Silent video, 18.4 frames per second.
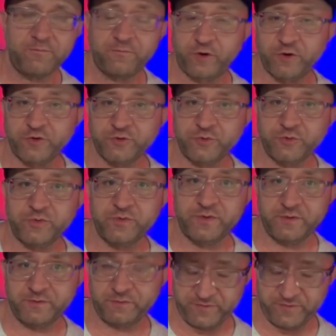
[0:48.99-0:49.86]
First,
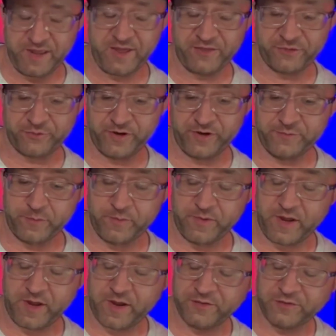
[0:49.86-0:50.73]
yeah, three of
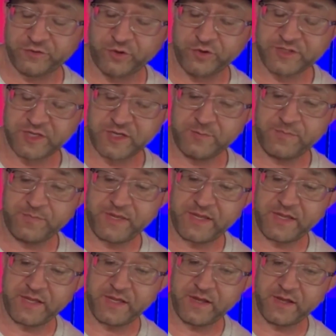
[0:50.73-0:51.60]
them. So it's going to
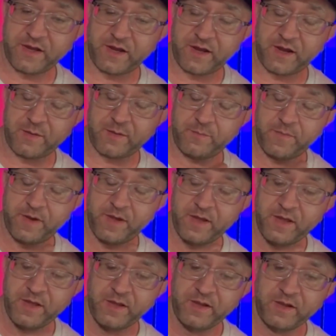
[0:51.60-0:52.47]
be
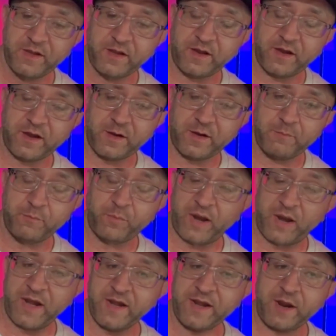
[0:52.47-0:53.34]

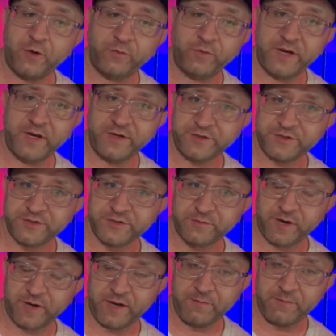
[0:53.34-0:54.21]
brand
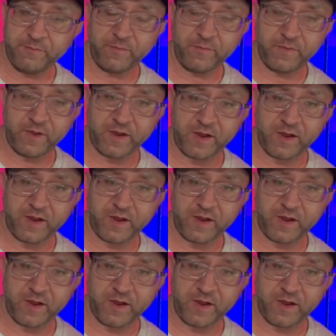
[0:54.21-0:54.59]
outreach, right?